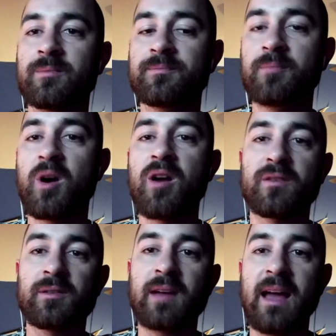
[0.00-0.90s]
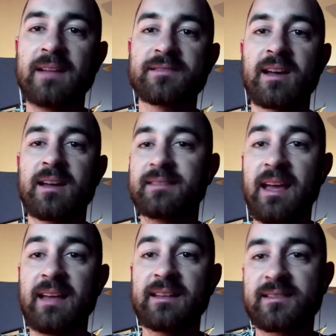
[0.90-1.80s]
Marvel has like
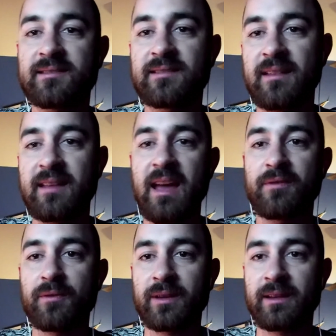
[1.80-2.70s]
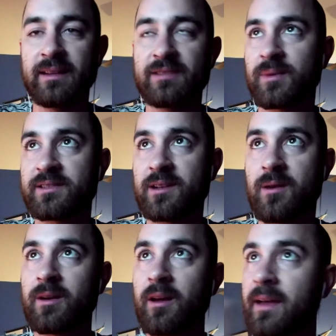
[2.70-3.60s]
dates that they haven't released. What's
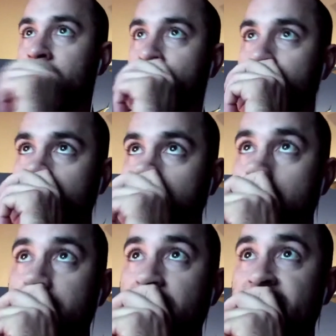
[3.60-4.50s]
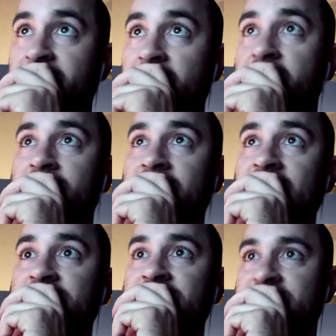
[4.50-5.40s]
going on there? But for
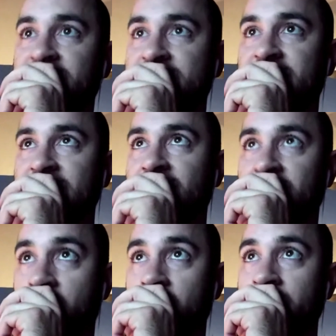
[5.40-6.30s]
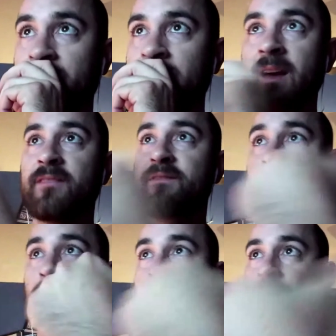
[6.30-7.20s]
2016 alone,
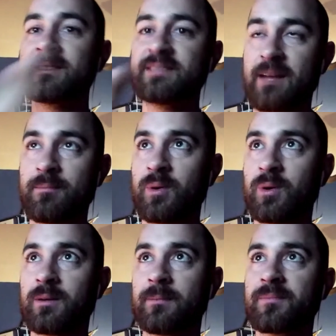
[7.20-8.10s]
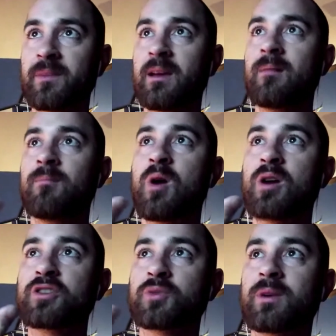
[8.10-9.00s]
February is Deadpool.
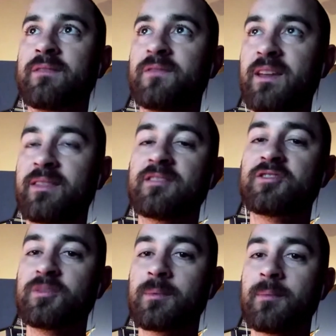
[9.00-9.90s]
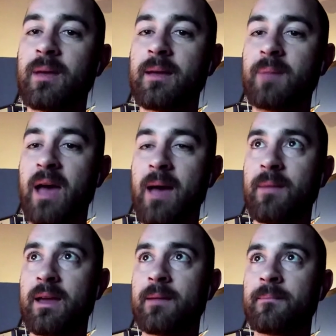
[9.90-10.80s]
March 25th is Superman,
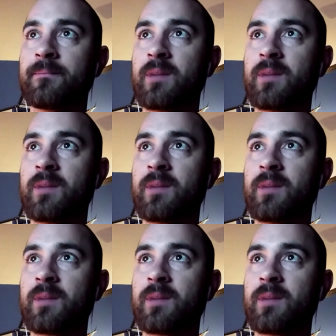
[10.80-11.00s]
Batman,